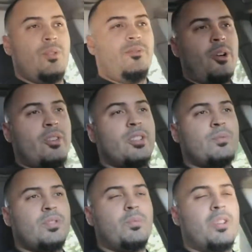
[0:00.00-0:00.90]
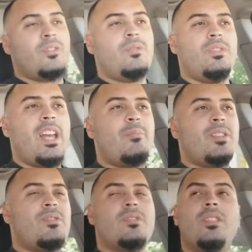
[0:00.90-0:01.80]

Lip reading: 2 focus was worth 2 damage,